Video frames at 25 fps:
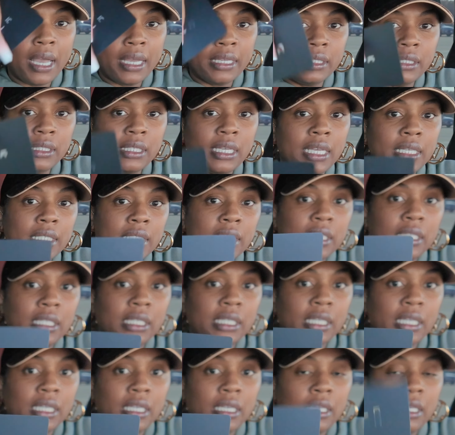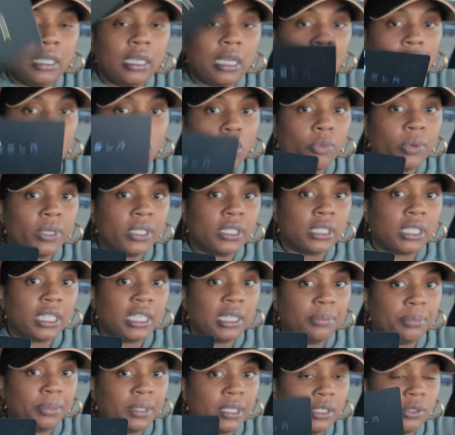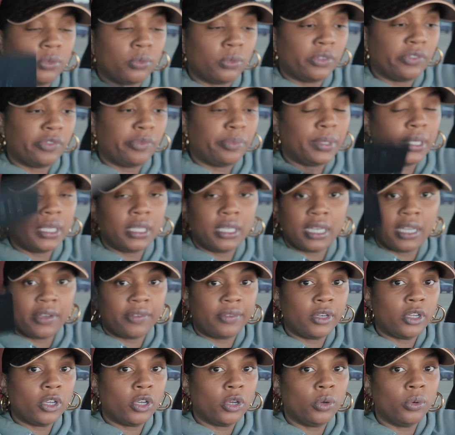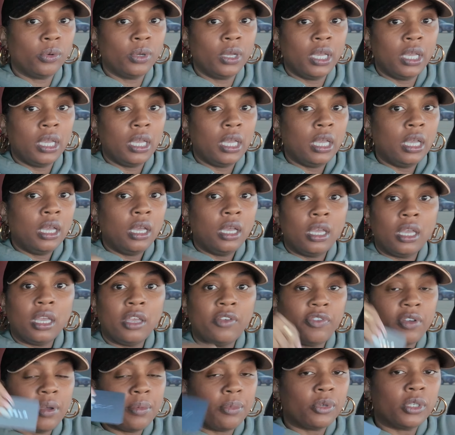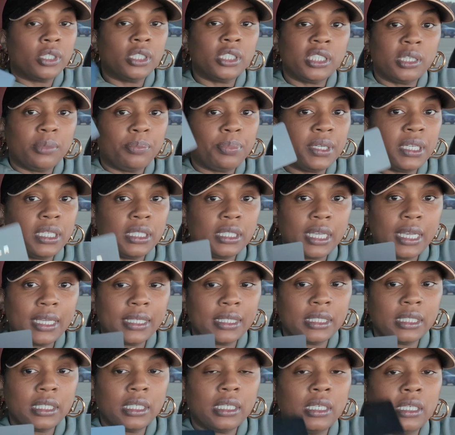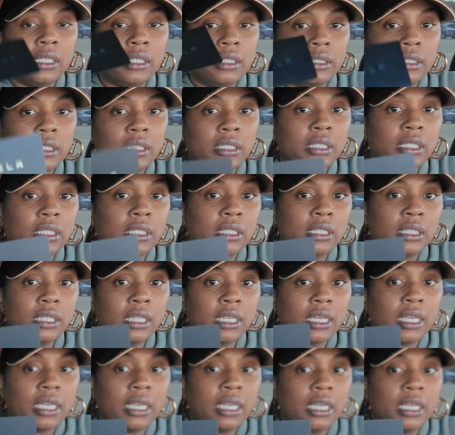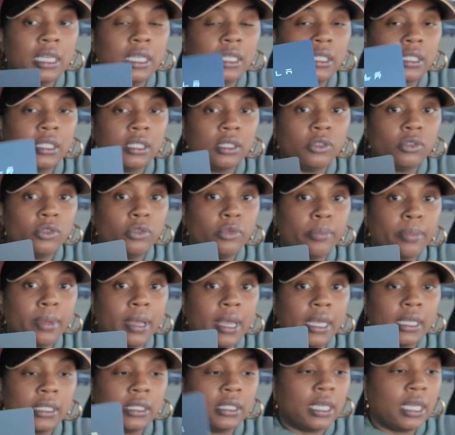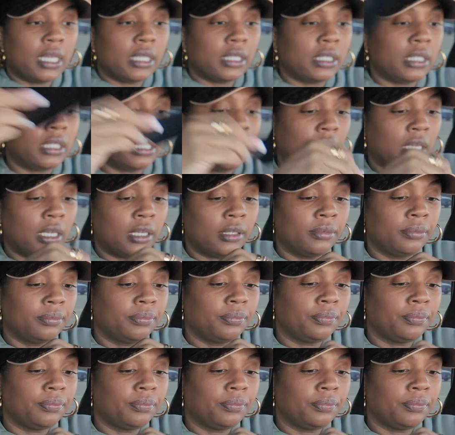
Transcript: Tesla key. I always keep this with me. You never know if I'm going to jump in a Tesla. This is the key to my Tesla.